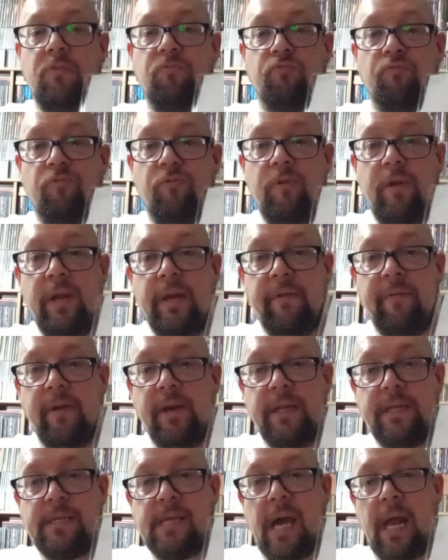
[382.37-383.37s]
really,
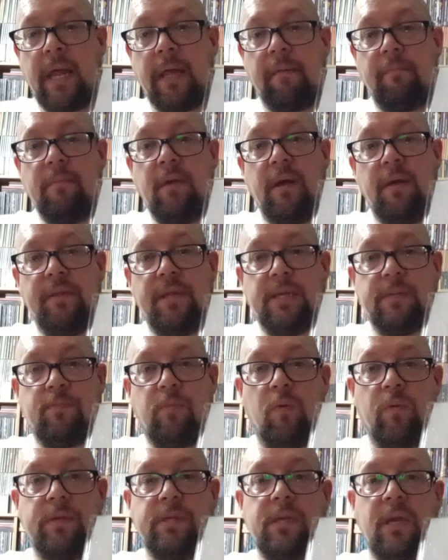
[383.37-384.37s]
really telling at this
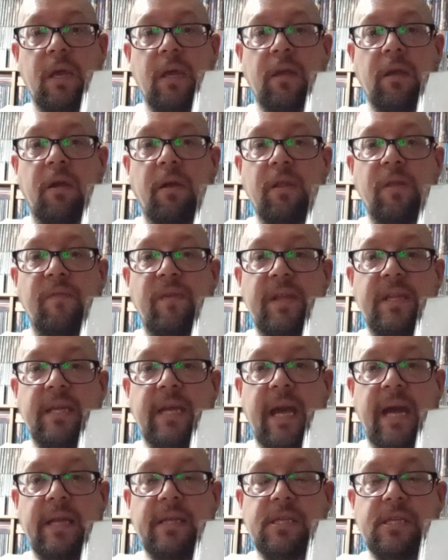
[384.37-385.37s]
point, kind of
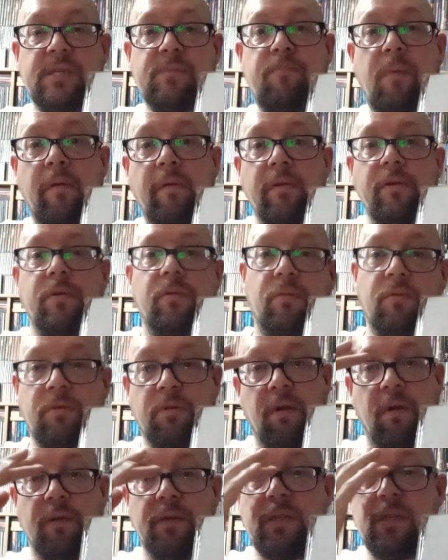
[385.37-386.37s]
indicates a spiritual
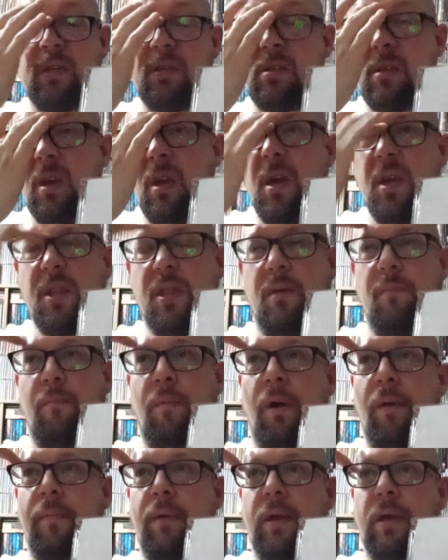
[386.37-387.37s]
crisis that
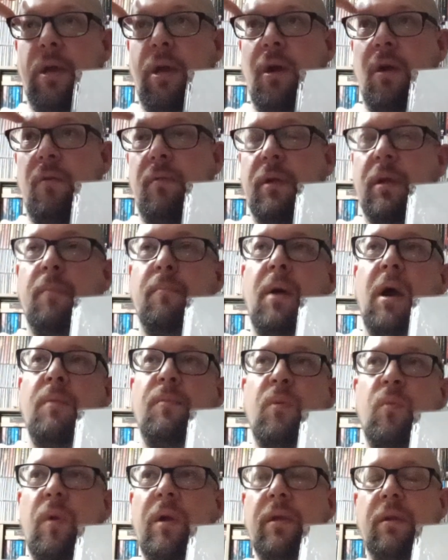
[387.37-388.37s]
might be occurring, a
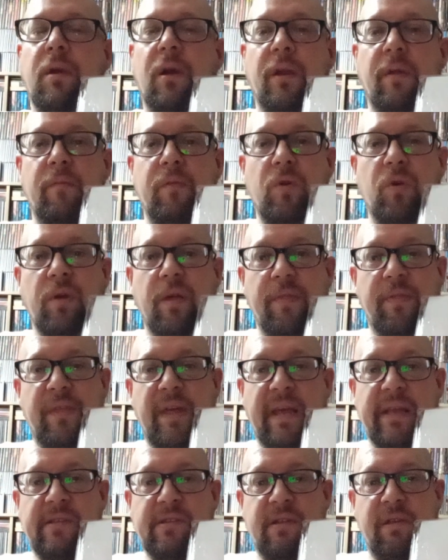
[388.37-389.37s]
moment where you kind of look at
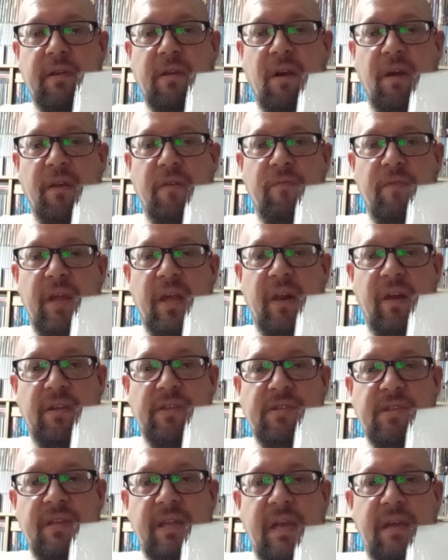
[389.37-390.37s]
things and you kind of
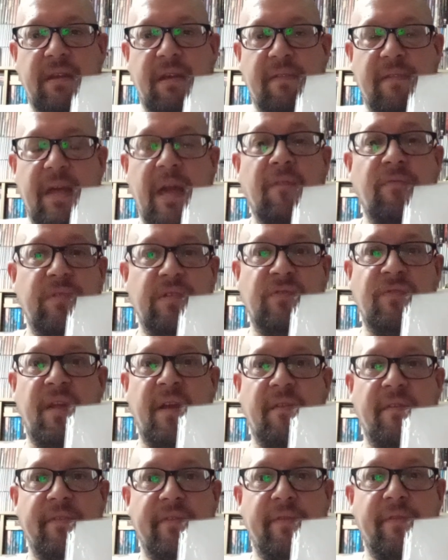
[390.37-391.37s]
realise that, you know, the end is
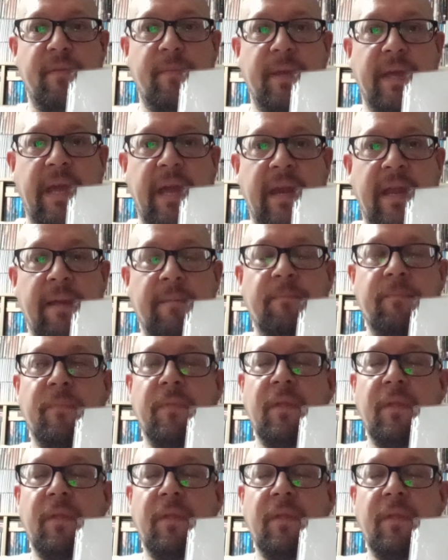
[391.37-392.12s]
nearer than the beginning.